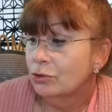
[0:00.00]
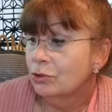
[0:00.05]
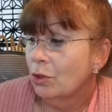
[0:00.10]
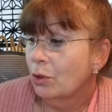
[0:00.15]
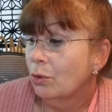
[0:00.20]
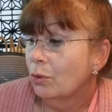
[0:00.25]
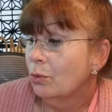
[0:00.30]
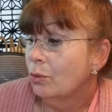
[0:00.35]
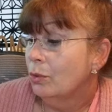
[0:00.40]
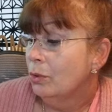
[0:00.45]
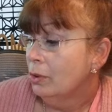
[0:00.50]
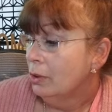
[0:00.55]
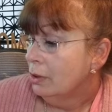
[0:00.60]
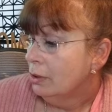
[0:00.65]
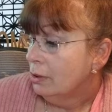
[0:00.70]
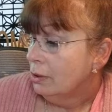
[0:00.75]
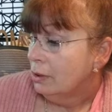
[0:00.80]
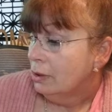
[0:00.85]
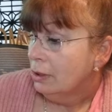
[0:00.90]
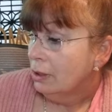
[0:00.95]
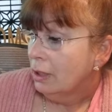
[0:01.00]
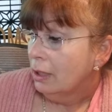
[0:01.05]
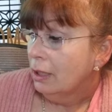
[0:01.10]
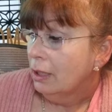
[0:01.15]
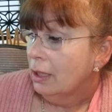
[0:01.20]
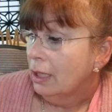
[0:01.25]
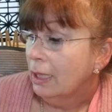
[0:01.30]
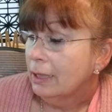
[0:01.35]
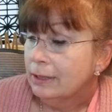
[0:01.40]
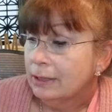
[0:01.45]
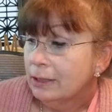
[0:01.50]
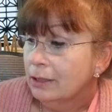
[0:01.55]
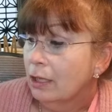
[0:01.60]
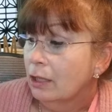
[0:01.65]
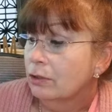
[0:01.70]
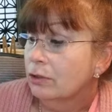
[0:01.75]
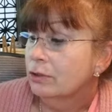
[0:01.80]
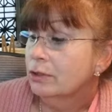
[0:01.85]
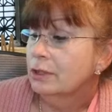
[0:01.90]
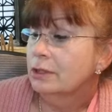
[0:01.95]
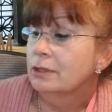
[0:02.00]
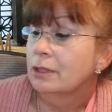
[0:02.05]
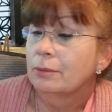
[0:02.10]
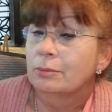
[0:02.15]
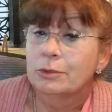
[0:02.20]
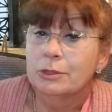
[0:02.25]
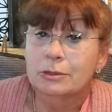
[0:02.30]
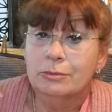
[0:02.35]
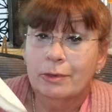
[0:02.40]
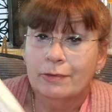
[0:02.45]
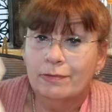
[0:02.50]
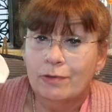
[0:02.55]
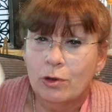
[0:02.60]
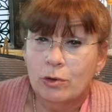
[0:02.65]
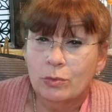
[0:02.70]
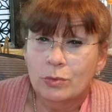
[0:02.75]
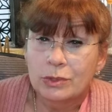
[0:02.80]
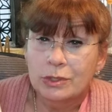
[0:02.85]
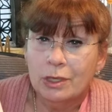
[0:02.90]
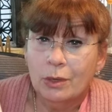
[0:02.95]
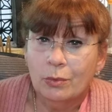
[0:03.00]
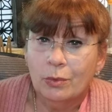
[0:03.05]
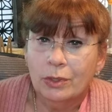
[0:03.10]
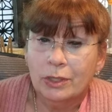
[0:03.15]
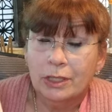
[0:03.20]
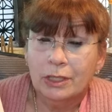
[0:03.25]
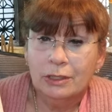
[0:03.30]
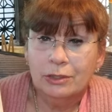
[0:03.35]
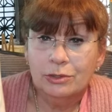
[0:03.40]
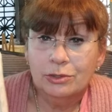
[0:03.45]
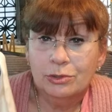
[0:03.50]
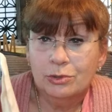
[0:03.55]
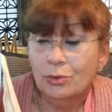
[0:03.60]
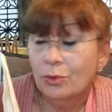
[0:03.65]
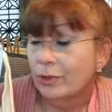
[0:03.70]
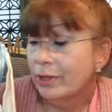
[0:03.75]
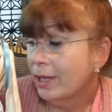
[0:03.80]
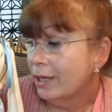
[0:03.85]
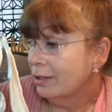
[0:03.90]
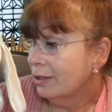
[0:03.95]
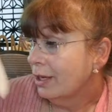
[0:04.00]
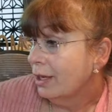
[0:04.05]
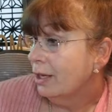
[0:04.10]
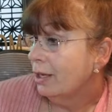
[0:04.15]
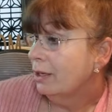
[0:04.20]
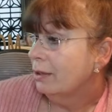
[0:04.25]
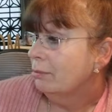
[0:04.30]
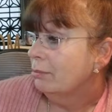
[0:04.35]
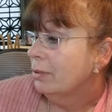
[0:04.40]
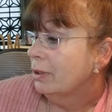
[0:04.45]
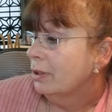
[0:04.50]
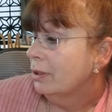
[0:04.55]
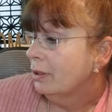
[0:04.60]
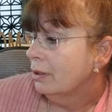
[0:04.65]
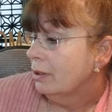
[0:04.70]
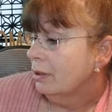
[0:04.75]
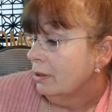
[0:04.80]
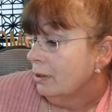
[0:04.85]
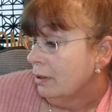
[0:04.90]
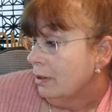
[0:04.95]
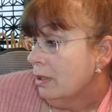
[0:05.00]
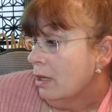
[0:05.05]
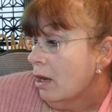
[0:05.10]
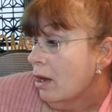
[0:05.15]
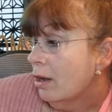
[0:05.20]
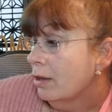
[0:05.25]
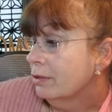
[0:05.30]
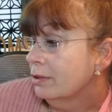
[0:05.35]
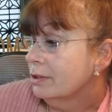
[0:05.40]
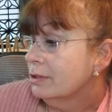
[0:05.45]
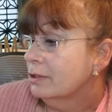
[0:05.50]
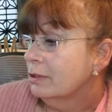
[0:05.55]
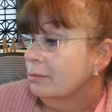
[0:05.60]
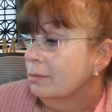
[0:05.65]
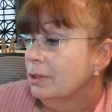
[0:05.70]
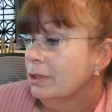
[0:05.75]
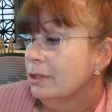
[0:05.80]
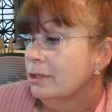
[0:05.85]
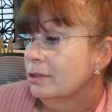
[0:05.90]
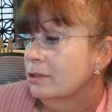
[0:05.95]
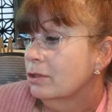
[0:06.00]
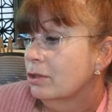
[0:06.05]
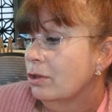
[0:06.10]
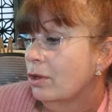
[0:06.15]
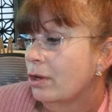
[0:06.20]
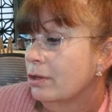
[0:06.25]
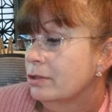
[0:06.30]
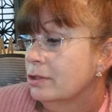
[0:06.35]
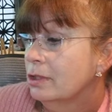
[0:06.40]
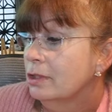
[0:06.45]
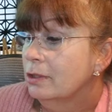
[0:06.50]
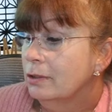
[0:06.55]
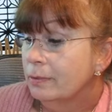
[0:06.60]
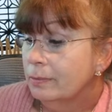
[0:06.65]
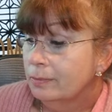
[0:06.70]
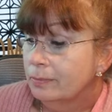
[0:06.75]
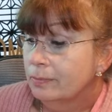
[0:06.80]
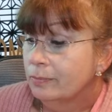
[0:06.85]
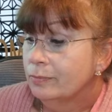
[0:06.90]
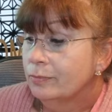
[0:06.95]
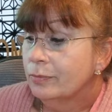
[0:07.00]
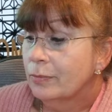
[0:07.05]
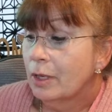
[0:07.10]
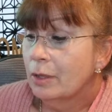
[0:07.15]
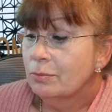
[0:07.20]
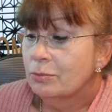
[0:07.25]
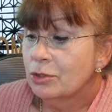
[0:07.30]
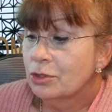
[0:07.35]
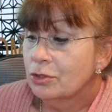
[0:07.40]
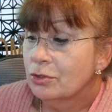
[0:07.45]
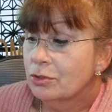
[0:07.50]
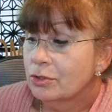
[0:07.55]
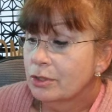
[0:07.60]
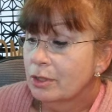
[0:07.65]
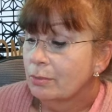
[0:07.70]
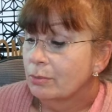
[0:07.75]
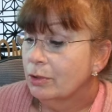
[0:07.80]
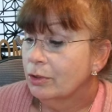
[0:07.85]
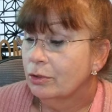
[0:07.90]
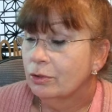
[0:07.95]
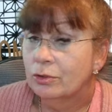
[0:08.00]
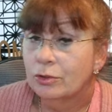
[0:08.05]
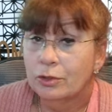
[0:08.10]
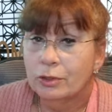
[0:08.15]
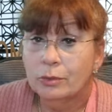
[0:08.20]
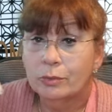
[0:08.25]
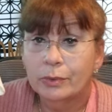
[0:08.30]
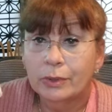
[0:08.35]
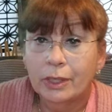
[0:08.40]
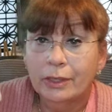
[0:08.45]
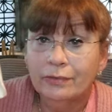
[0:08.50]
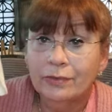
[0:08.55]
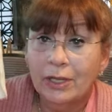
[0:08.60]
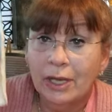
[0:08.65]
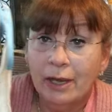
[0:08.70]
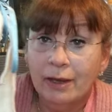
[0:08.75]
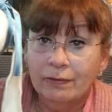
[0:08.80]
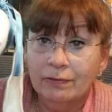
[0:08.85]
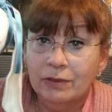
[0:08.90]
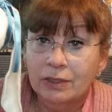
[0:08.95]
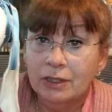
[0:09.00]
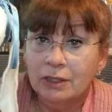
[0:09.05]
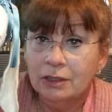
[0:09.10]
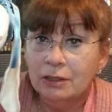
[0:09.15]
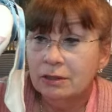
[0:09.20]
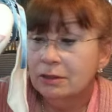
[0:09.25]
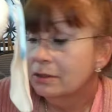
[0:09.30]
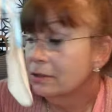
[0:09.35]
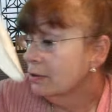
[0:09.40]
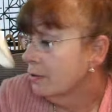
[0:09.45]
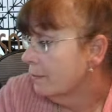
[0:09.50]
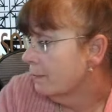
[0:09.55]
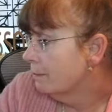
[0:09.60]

So I did not look this up because my phone was not working in store that day, but I'll list them in his closet. I'm sure some little girl would love to have these.